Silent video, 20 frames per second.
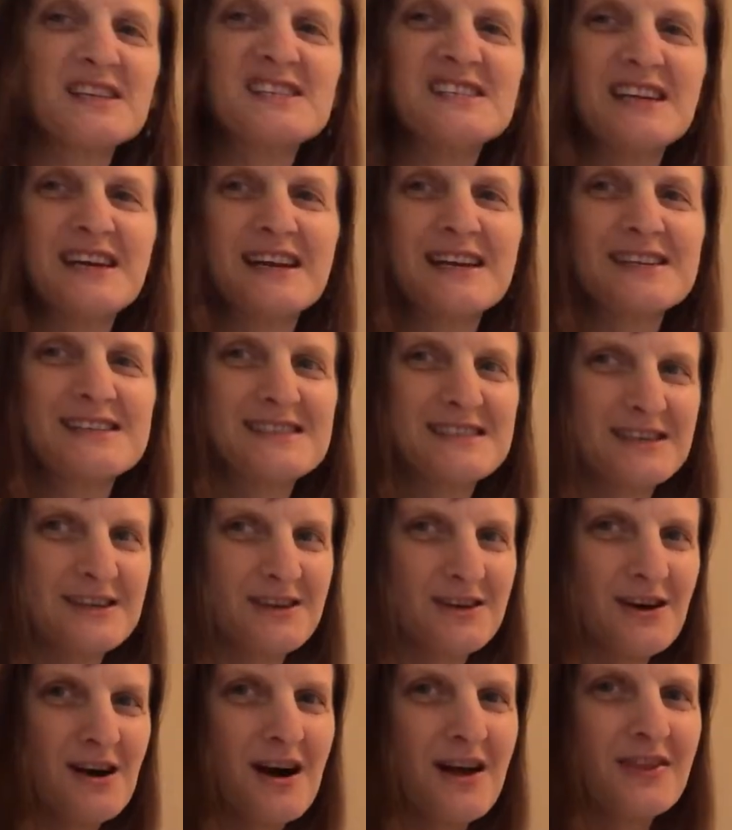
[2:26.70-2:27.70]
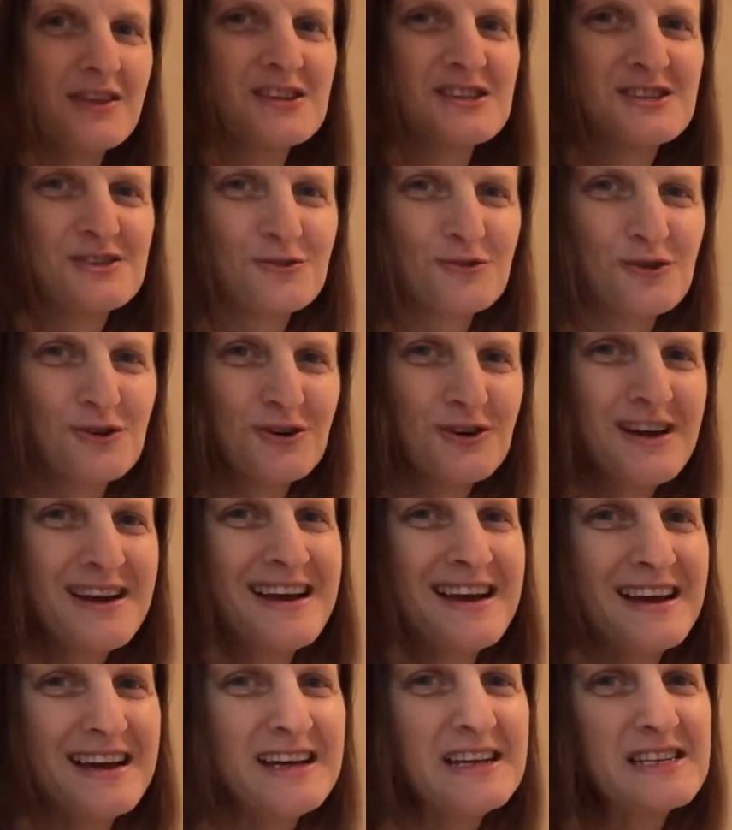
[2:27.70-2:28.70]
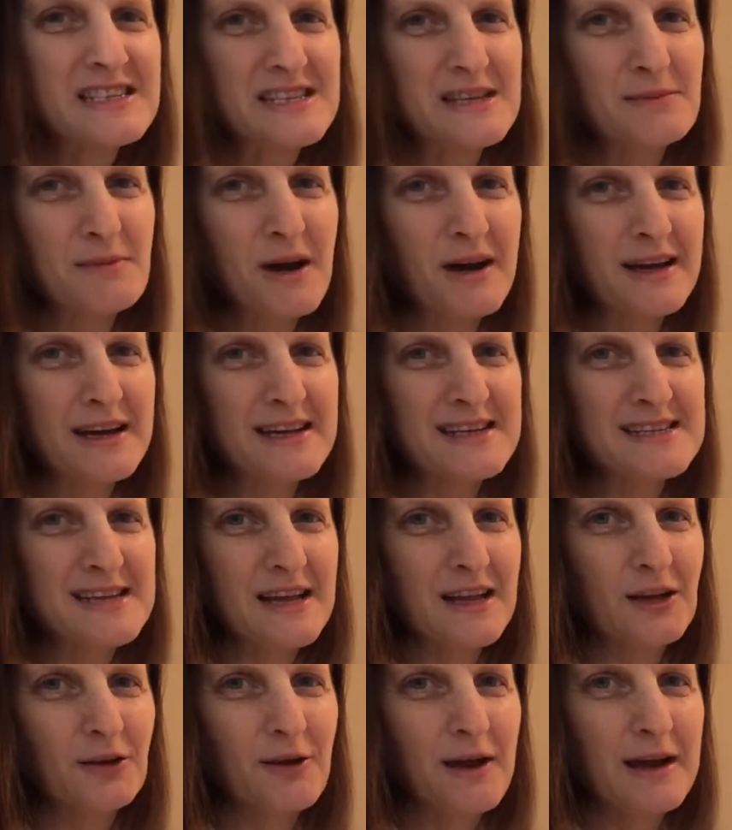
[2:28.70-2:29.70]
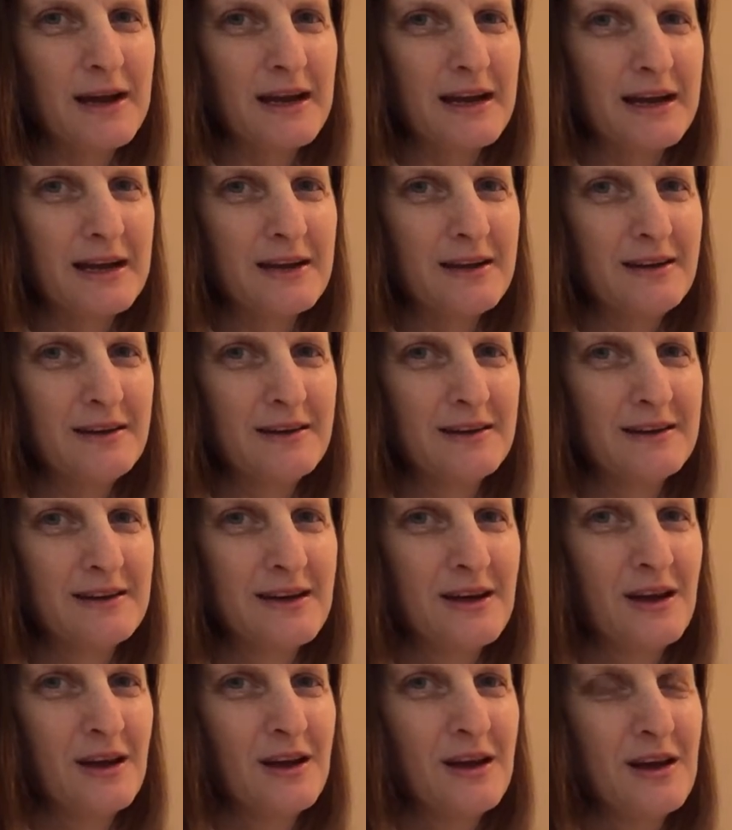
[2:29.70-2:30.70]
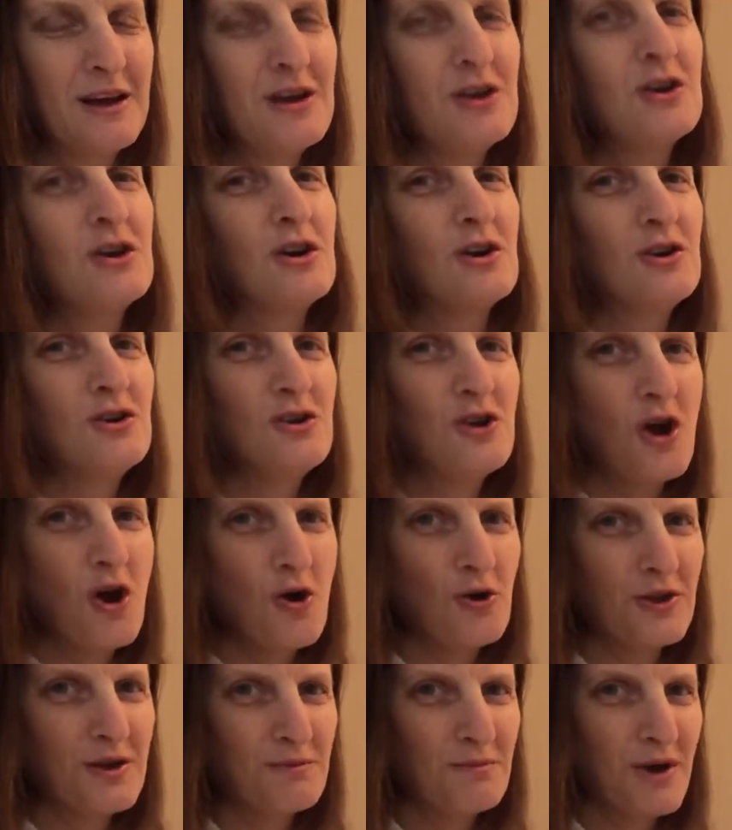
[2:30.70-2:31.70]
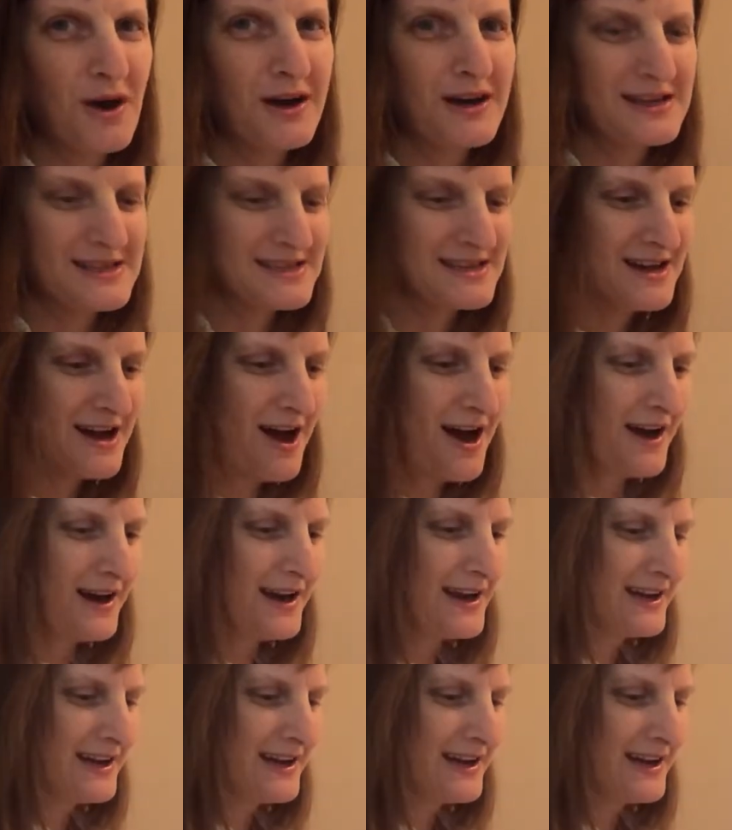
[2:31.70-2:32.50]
is sitting still on the stool, is the bug accelerating? No, the bug is not